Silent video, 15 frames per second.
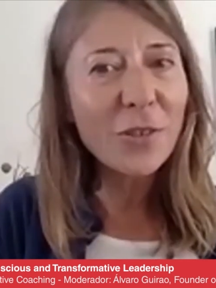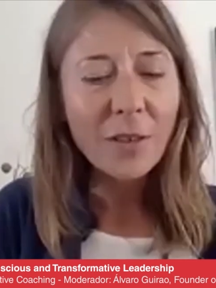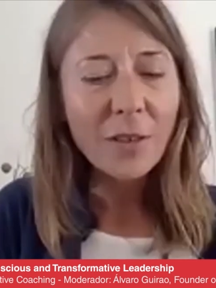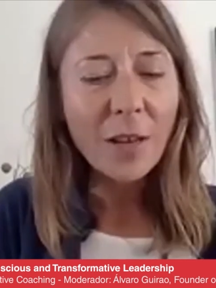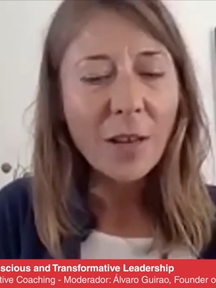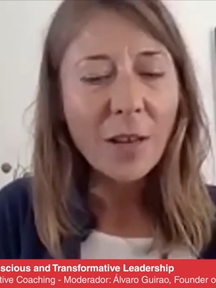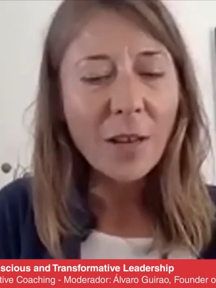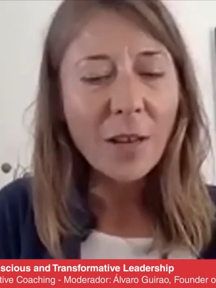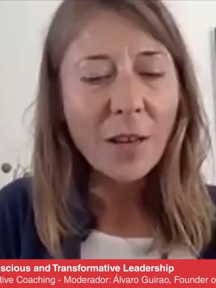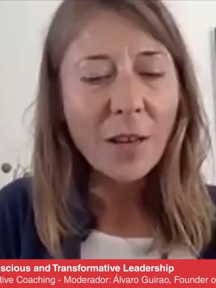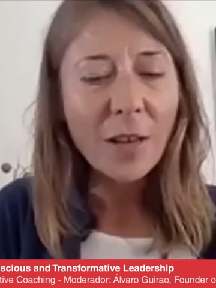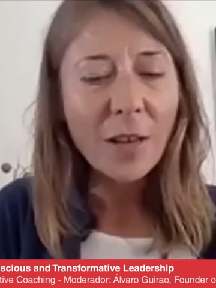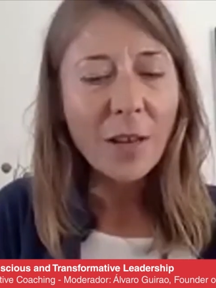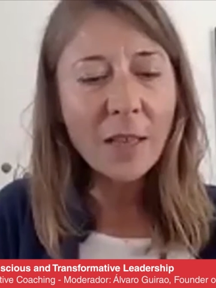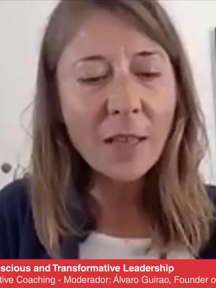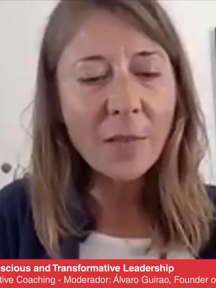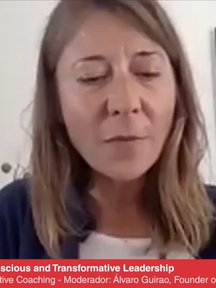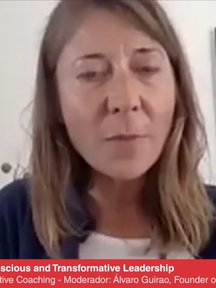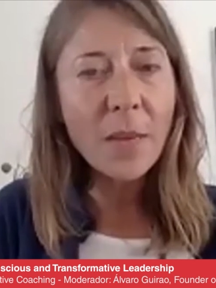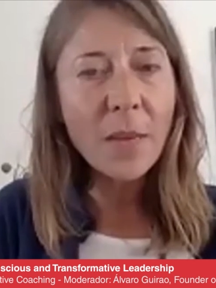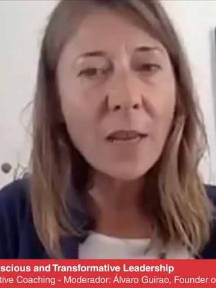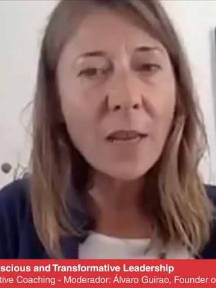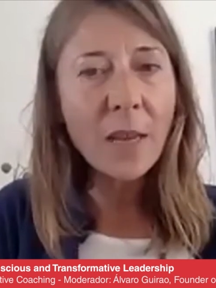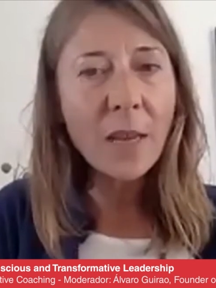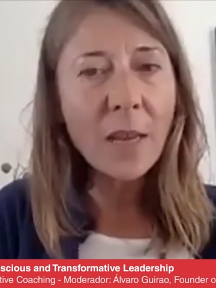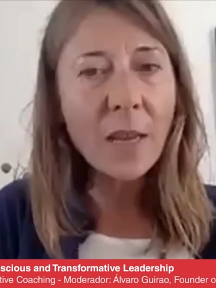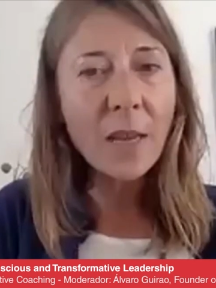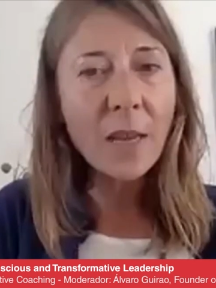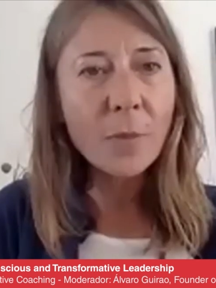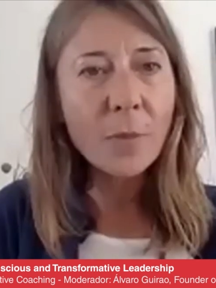about this female
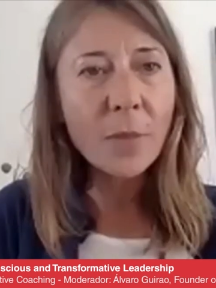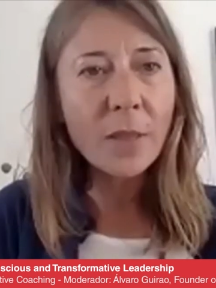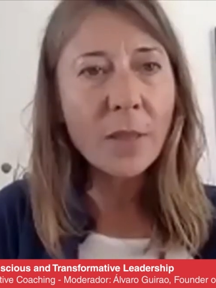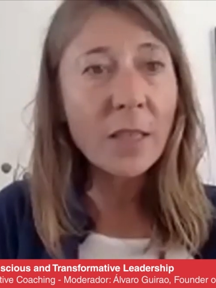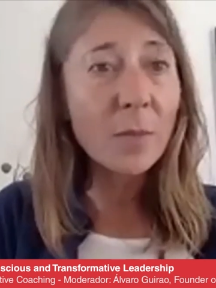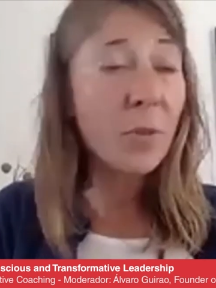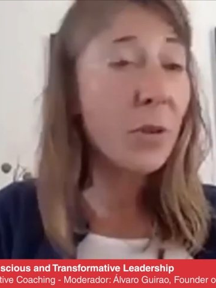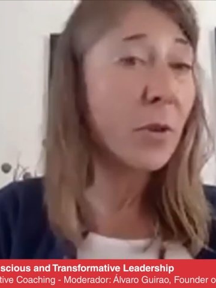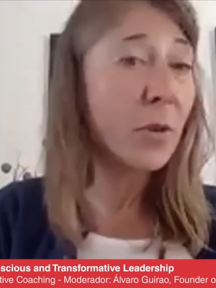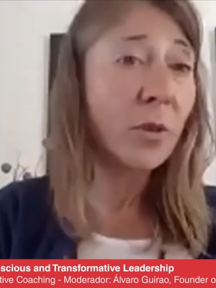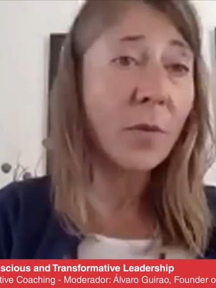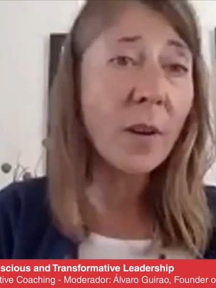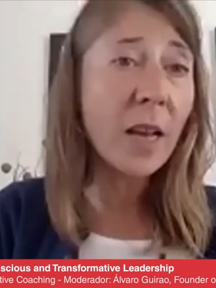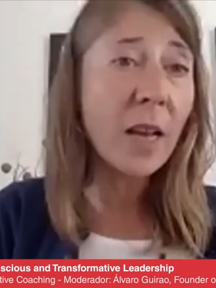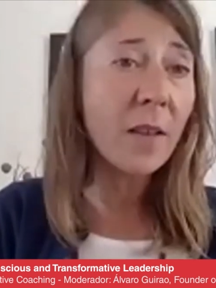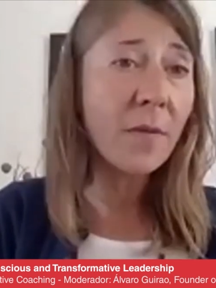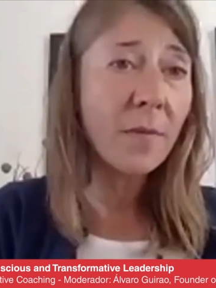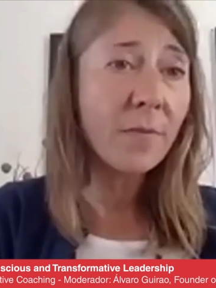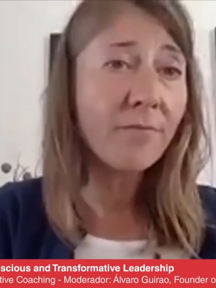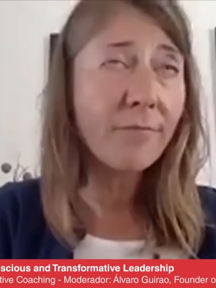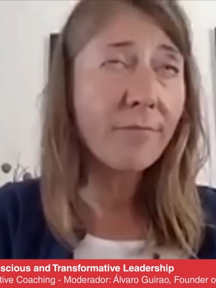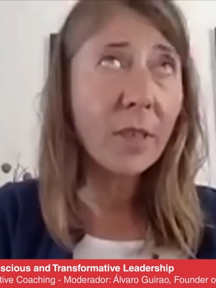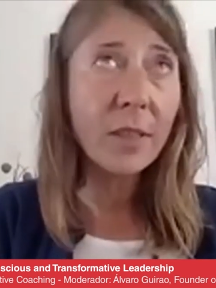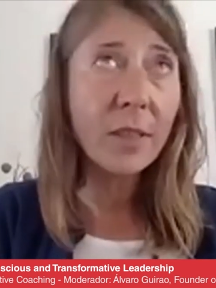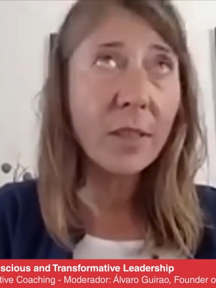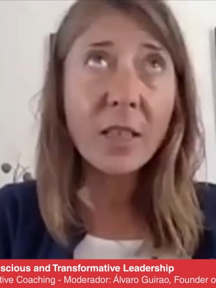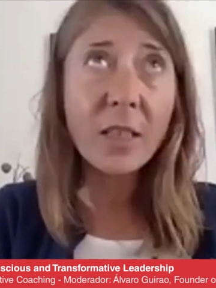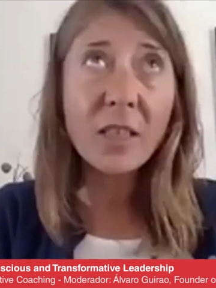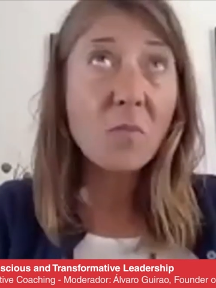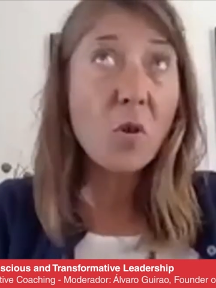leadership in this period of life,
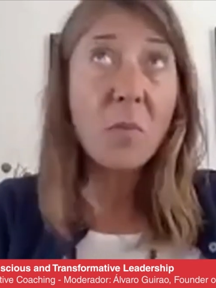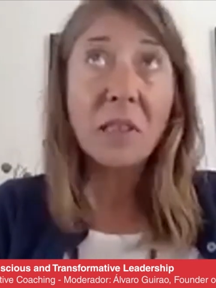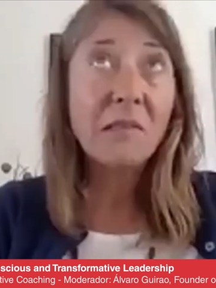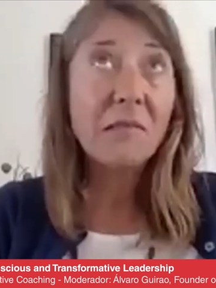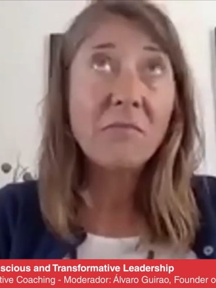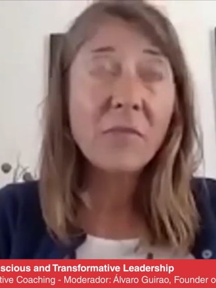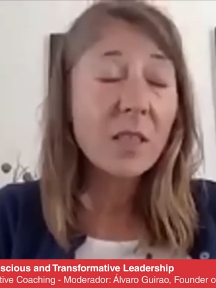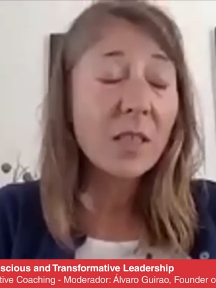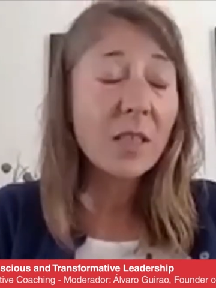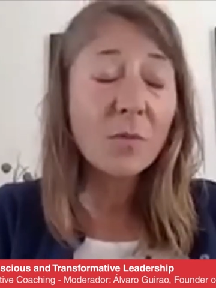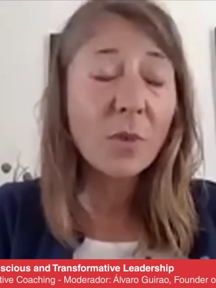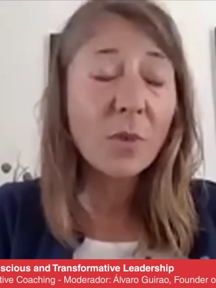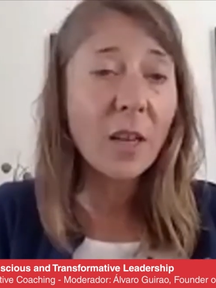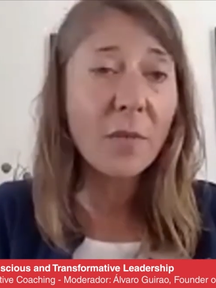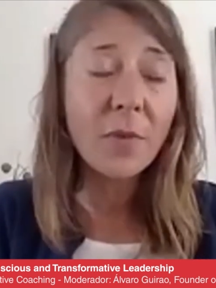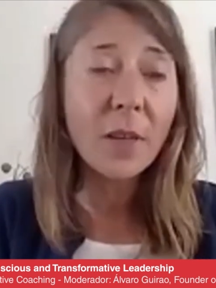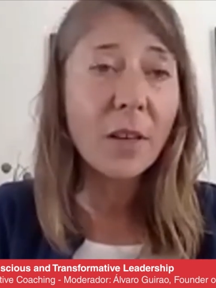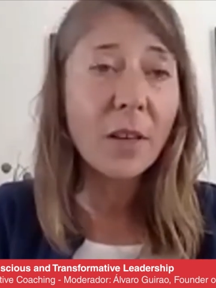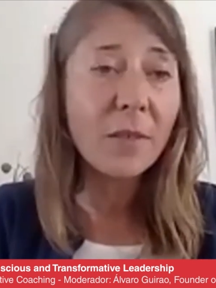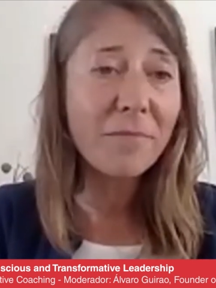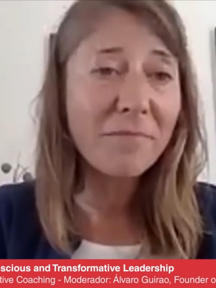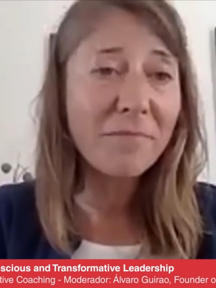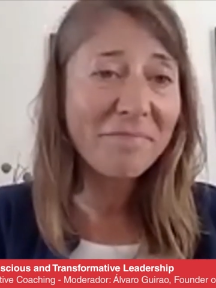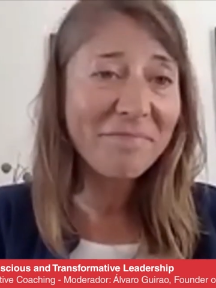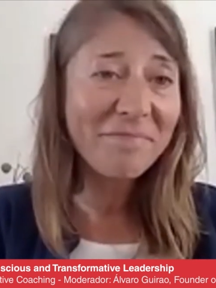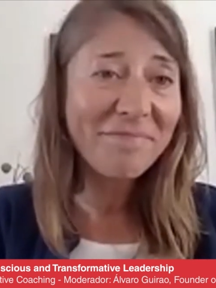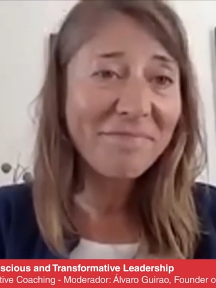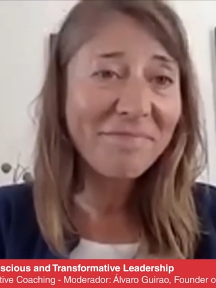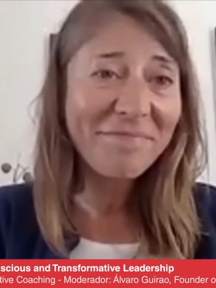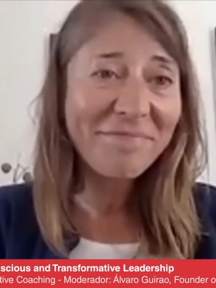in this moment. This is what I feel.
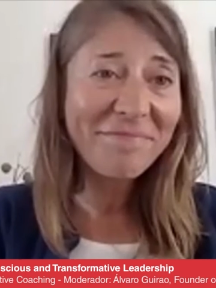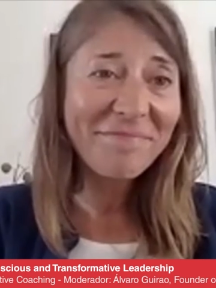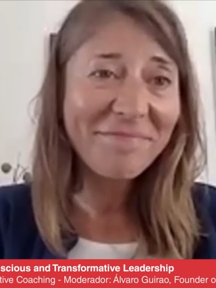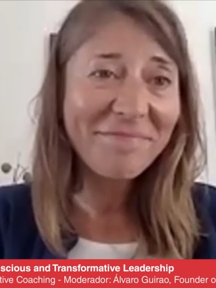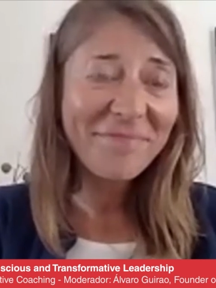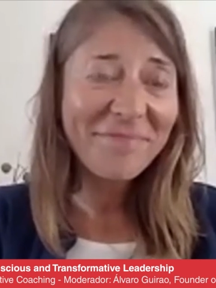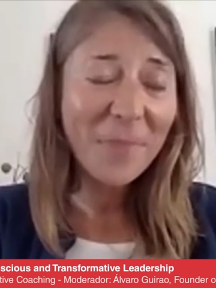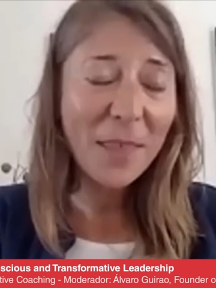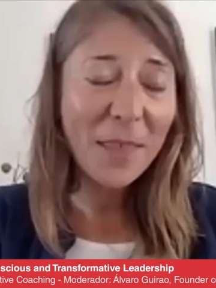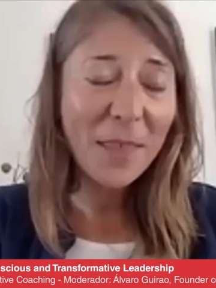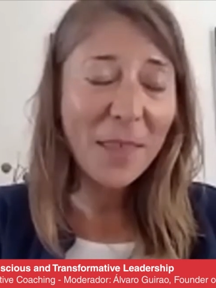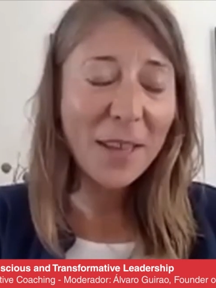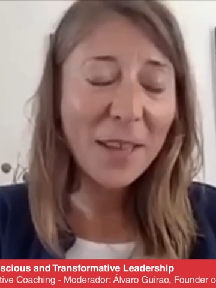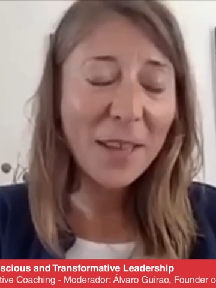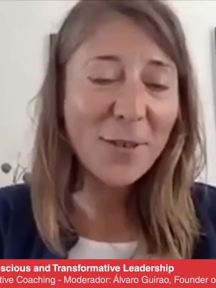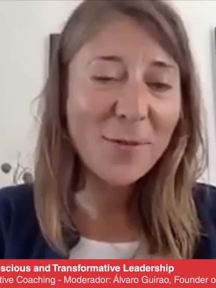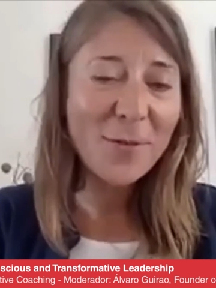Thank you.